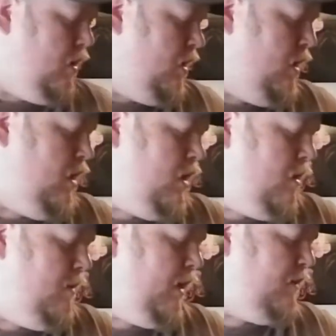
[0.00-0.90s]

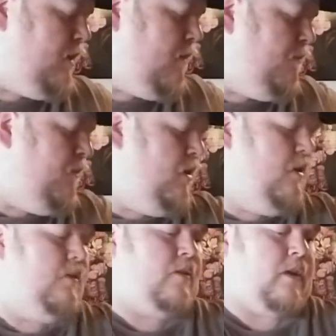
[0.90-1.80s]
Next up,
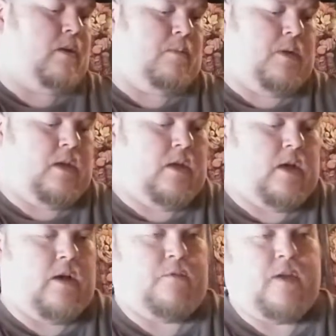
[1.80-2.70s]
it's going to be
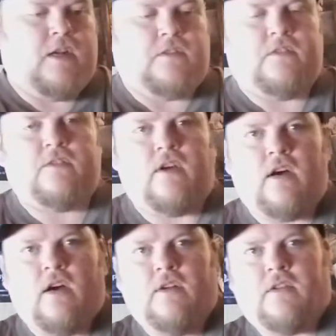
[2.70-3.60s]
Fantasy
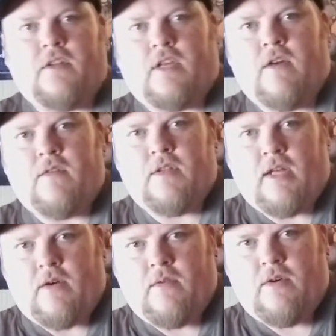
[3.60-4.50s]
Stars on the cover of
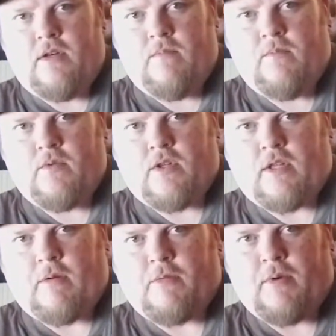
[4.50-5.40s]
that one, which I
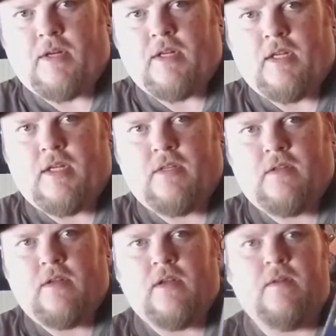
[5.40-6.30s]
thought was pretty neat.
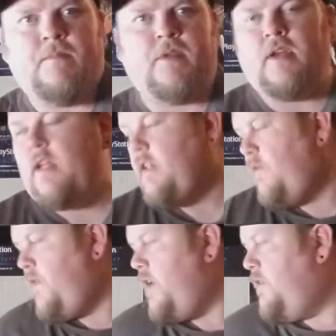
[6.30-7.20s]
I like the
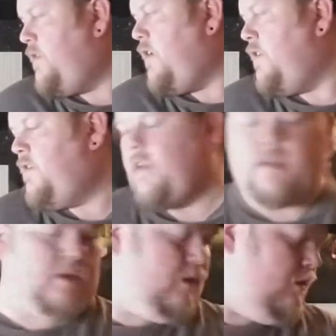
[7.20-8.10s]
Fantasy Star
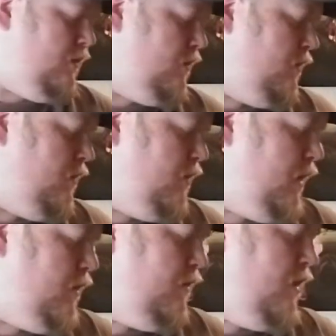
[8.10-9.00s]
series.
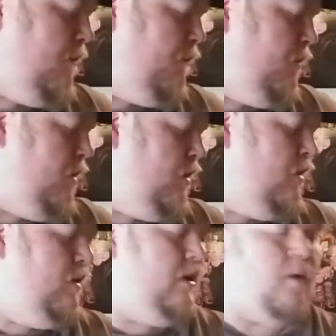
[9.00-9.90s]
Next up,
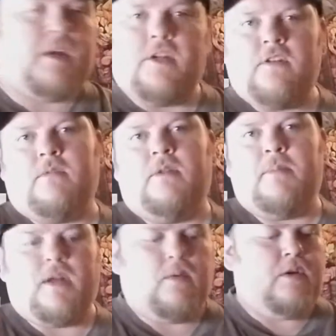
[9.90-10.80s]
now we're getting to some of the
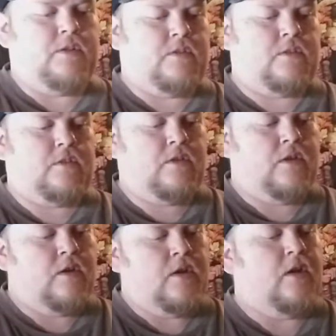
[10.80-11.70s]
better ones.
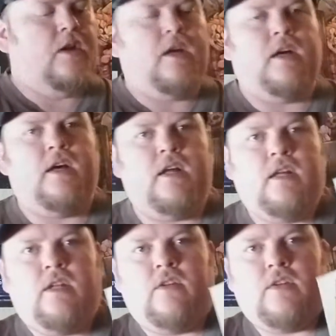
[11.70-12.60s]

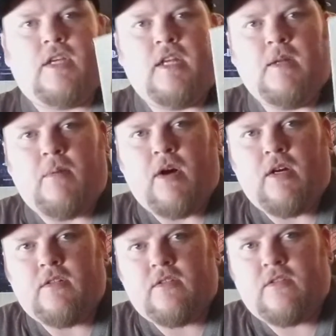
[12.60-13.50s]
Little Kingdom
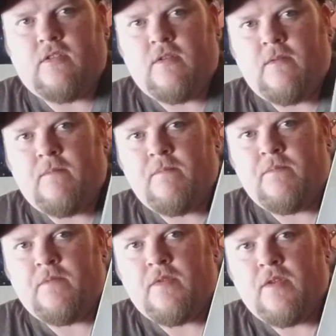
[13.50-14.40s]
Hearts.
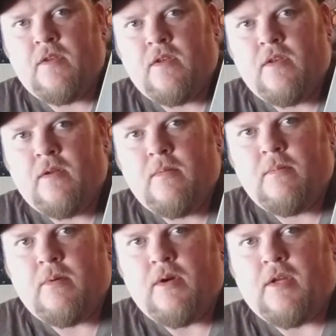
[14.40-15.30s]

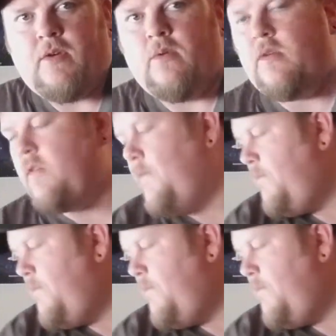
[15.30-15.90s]
Pretty cool.